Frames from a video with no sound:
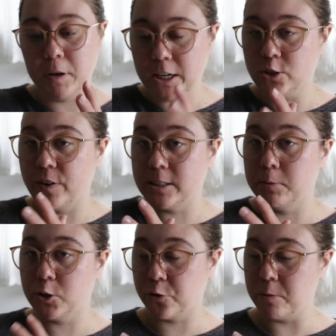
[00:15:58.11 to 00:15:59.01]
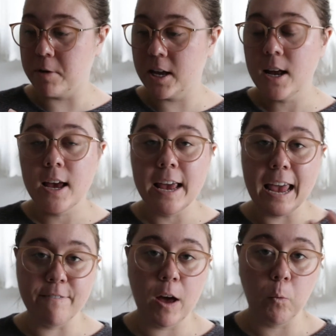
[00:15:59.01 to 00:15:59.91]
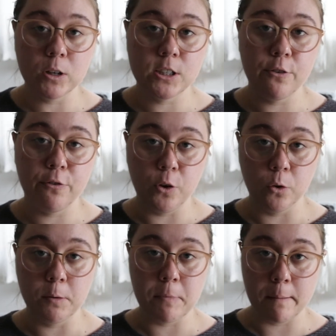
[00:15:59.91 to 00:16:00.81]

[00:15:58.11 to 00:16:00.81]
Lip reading: each phase of my treatment if I wasn't fueling my